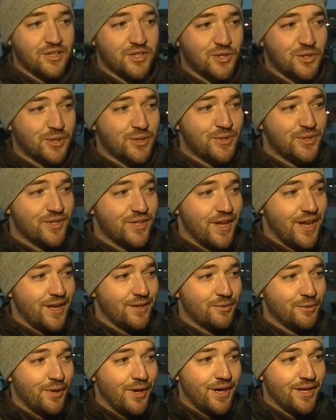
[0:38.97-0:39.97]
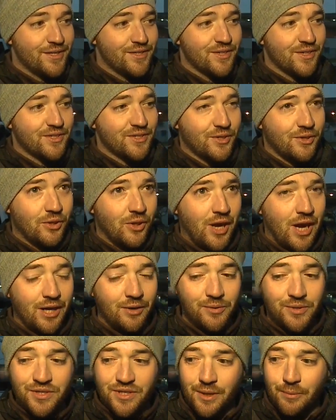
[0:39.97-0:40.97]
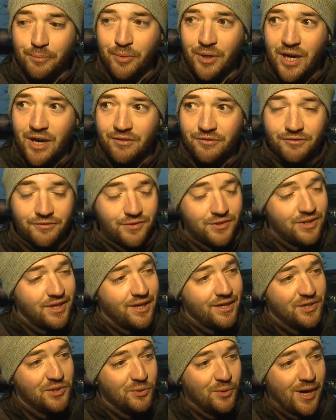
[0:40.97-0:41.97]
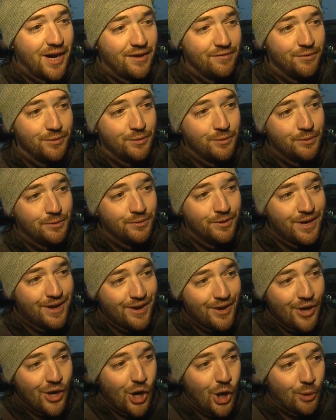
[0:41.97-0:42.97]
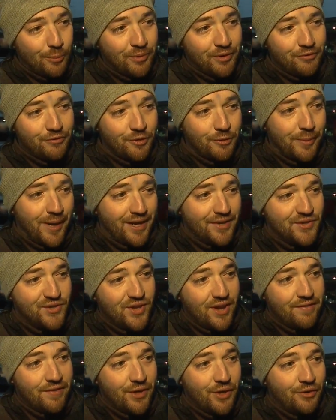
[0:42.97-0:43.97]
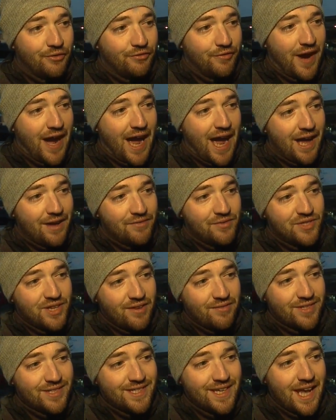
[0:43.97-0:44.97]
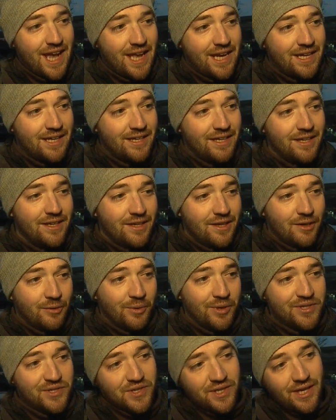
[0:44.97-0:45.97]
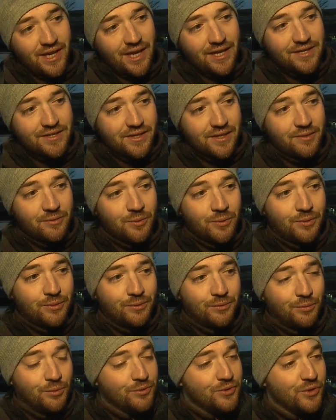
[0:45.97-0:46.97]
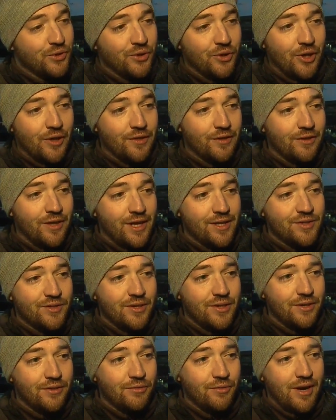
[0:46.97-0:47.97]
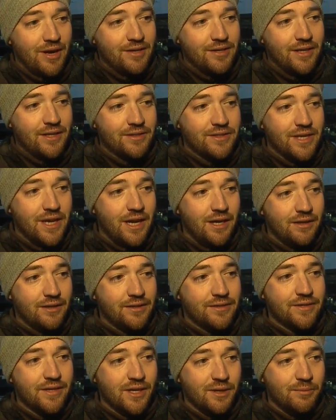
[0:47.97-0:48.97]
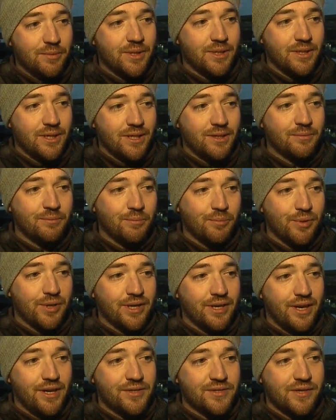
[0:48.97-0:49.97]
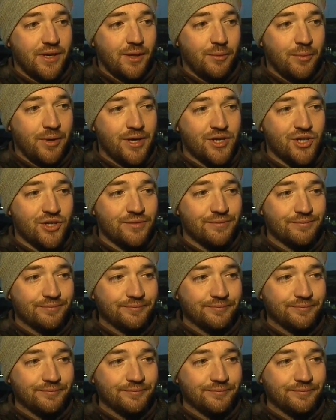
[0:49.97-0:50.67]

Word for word: That's true, Stan. Right at 6 o'clock we step off. Santa's arrival, we're hoping for about 7.05, 7.10 once he gets in, we'll we'll turn all the lights on throughout downtown. It's going to be a pretty nice celebration.